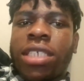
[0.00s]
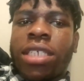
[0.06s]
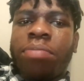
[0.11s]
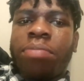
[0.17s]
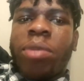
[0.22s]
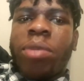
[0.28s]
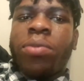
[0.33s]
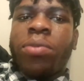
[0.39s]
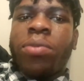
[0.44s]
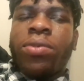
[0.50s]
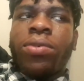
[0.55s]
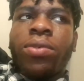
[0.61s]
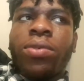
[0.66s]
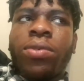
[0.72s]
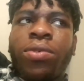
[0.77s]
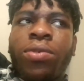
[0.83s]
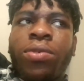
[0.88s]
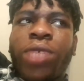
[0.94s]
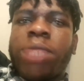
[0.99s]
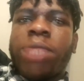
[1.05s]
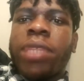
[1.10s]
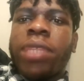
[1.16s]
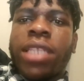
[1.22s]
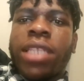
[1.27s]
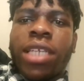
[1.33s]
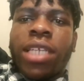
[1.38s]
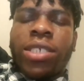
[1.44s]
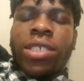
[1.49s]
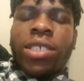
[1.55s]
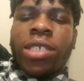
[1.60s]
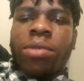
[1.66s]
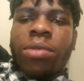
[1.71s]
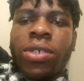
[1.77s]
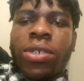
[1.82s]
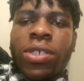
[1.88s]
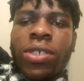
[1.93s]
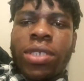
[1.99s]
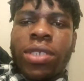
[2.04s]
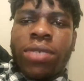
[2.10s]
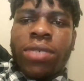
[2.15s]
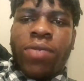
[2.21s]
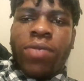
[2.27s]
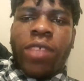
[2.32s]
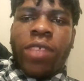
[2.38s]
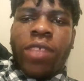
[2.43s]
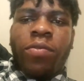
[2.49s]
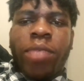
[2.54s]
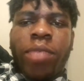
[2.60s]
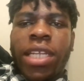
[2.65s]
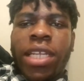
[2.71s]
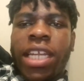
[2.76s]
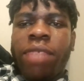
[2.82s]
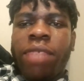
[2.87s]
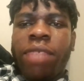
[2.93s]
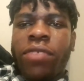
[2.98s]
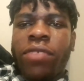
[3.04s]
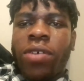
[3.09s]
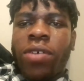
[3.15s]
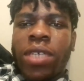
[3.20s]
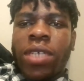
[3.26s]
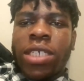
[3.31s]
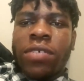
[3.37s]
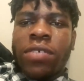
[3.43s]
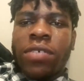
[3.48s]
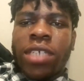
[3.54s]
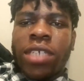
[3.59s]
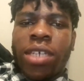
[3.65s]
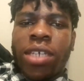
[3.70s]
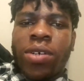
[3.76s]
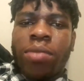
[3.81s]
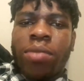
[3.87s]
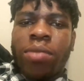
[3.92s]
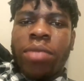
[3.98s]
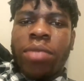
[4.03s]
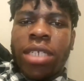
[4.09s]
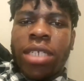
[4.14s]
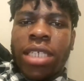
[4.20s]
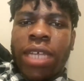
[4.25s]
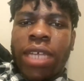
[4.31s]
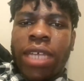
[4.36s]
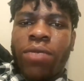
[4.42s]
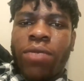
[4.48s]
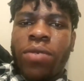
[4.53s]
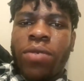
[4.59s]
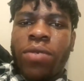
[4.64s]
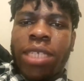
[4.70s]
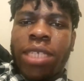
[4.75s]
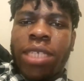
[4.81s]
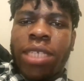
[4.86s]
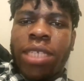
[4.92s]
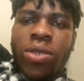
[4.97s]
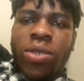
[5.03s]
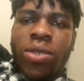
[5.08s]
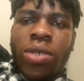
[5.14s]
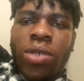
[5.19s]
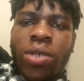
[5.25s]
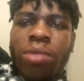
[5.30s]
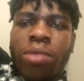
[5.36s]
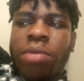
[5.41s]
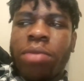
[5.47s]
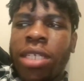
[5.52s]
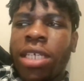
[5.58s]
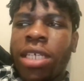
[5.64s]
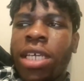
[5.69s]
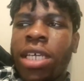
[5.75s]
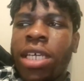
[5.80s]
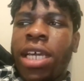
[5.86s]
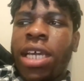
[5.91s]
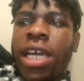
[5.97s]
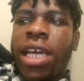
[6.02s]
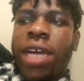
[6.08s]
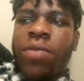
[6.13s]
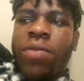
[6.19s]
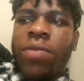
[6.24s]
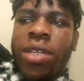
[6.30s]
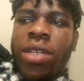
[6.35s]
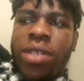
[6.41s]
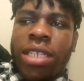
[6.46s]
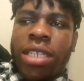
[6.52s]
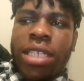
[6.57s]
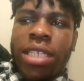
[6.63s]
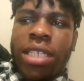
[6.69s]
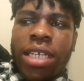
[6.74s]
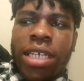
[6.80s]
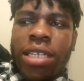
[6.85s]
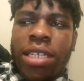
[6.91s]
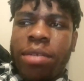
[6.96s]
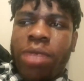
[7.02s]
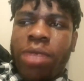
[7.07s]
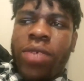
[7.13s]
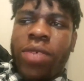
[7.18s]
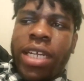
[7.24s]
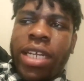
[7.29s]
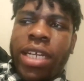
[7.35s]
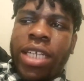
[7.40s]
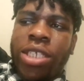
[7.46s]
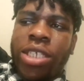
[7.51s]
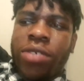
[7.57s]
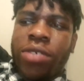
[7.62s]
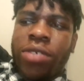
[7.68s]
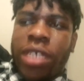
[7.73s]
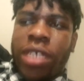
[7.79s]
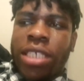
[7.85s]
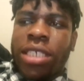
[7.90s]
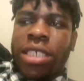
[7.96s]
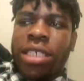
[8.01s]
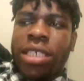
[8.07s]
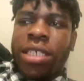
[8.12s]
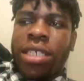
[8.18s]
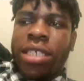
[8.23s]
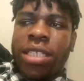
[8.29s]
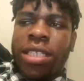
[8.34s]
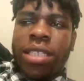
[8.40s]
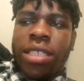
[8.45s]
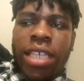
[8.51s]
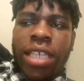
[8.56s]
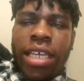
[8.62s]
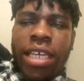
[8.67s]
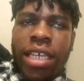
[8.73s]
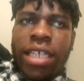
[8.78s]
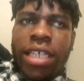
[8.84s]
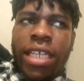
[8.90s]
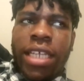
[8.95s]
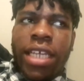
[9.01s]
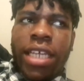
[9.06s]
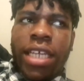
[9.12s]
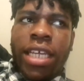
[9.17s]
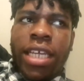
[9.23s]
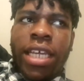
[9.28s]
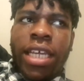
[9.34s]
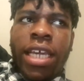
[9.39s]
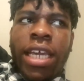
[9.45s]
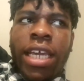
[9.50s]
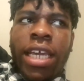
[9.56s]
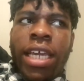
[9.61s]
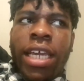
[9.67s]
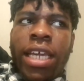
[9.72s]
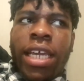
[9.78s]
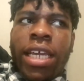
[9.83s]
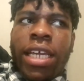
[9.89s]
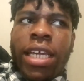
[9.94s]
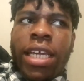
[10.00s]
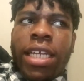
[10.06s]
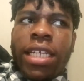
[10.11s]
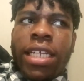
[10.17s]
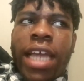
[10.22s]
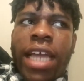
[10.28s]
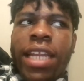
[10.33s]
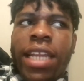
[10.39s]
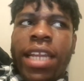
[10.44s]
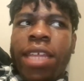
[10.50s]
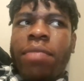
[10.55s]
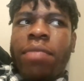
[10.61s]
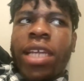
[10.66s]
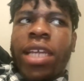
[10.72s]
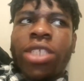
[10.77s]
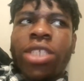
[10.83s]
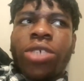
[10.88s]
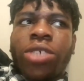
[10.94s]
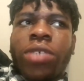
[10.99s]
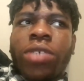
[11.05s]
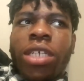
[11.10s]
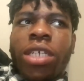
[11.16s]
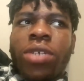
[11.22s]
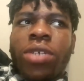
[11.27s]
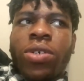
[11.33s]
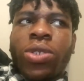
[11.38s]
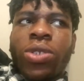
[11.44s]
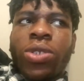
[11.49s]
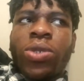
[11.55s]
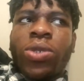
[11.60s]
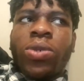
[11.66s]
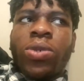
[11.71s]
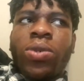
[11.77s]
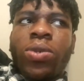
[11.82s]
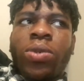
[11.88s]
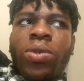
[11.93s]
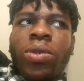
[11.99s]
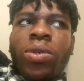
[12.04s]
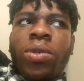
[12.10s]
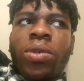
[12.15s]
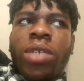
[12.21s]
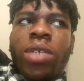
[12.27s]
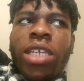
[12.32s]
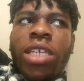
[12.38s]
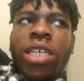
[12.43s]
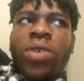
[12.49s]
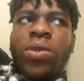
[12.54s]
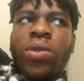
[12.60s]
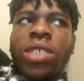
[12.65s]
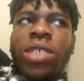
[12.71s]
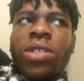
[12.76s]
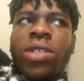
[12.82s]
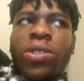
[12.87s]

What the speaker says: people respect Nigerians because we have made a name for ourselves in companies. Like when we step into a company and we tell them that we're Nigerians, they that name Nigerian also it carries a